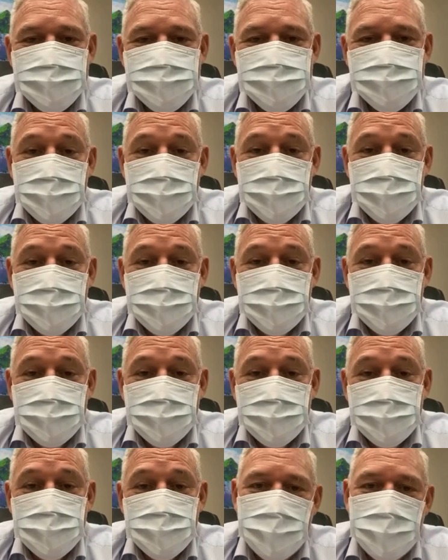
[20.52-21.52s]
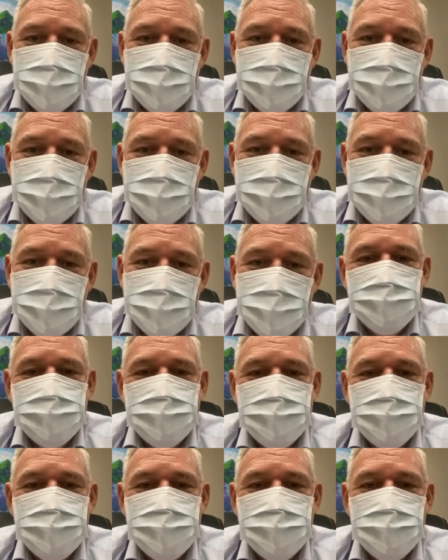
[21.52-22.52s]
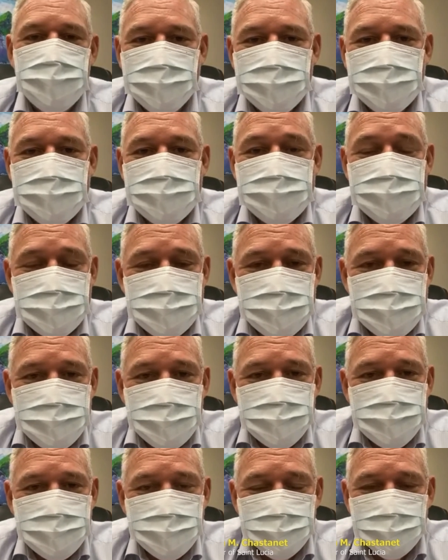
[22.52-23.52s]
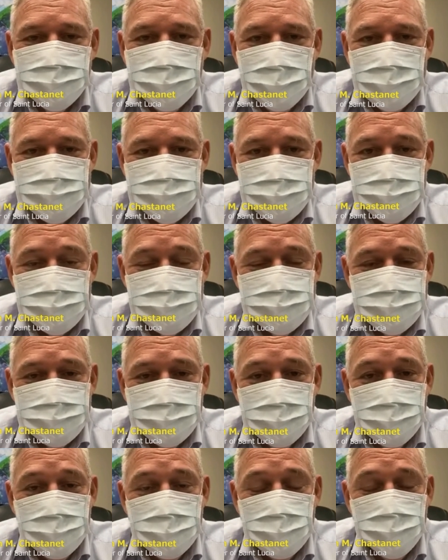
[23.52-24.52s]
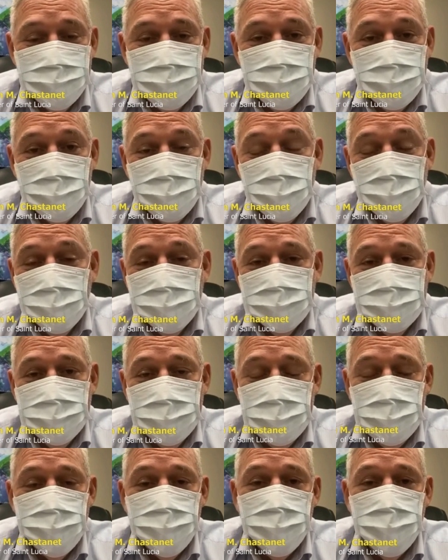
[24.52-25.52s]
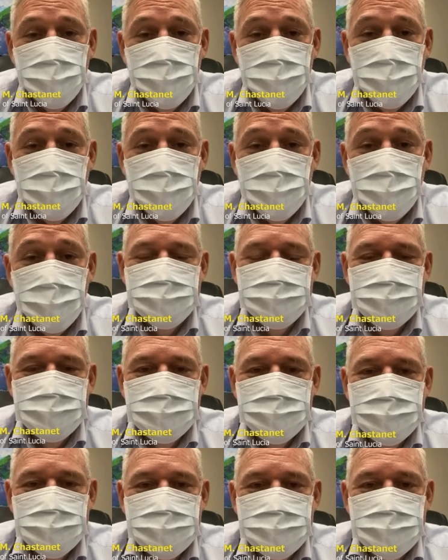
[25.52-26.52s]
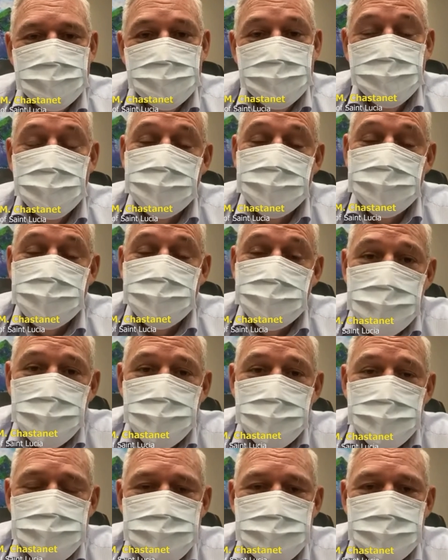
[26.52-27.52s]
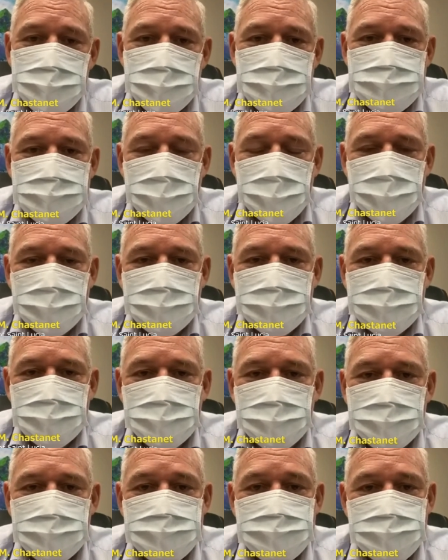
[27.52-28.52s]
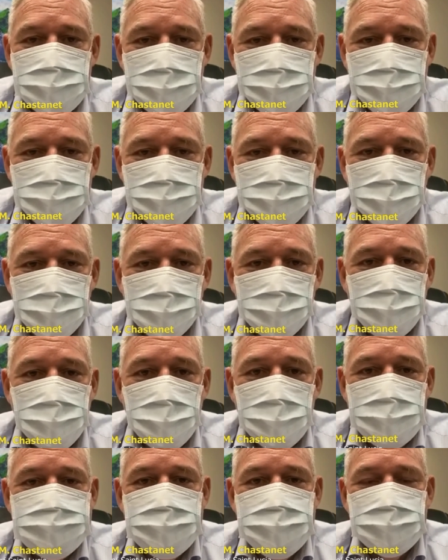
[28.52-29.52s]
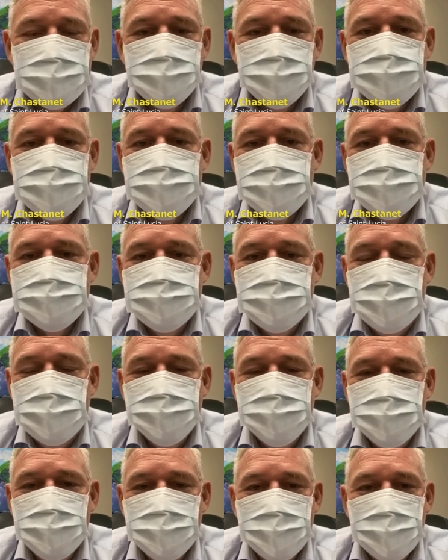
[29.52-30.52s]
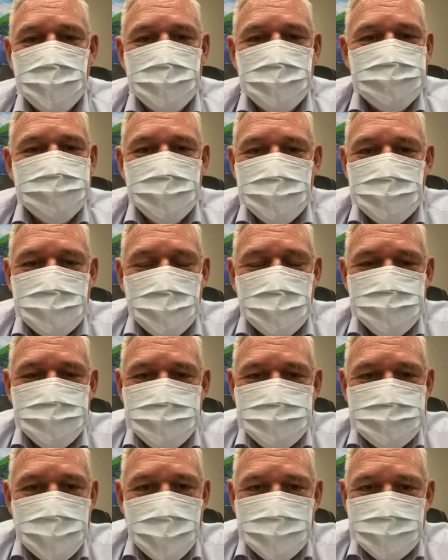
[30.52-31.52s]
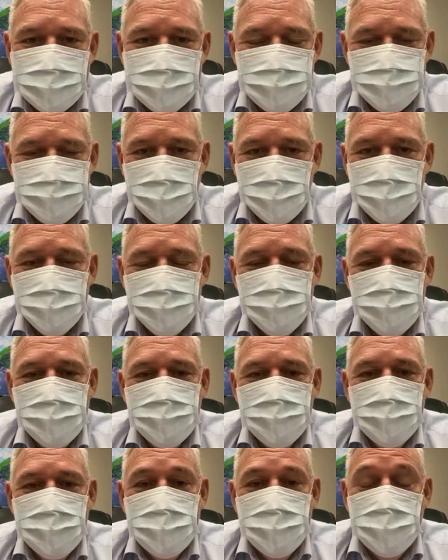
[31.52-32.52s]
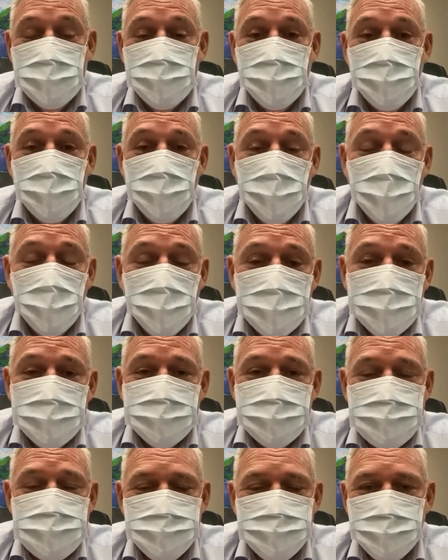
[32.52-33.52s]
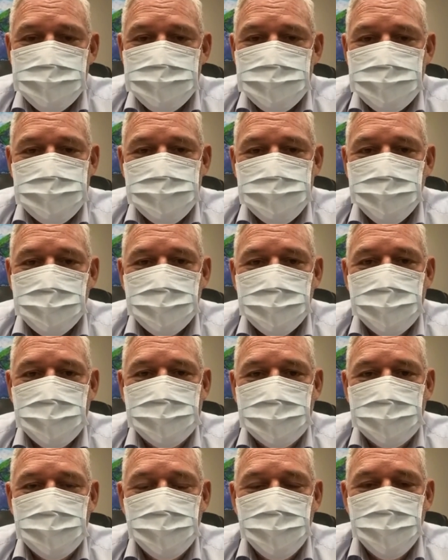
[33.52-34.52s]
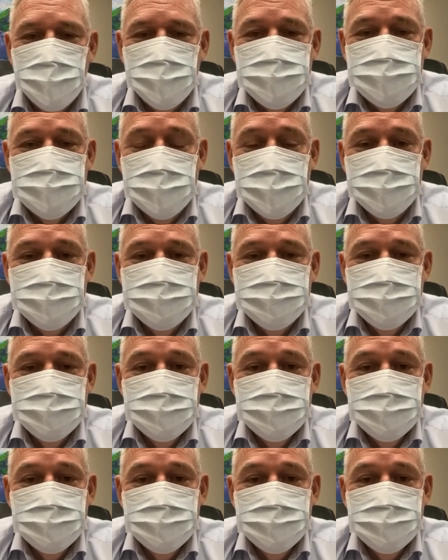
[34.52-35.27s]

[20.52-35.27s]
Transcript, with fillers: This morning we got the sad news that we had six additional cases, um, all in one family. But the good news is that the CMO and her contact tracing team have done an outstanding job, and all of these persons were already in quarantine,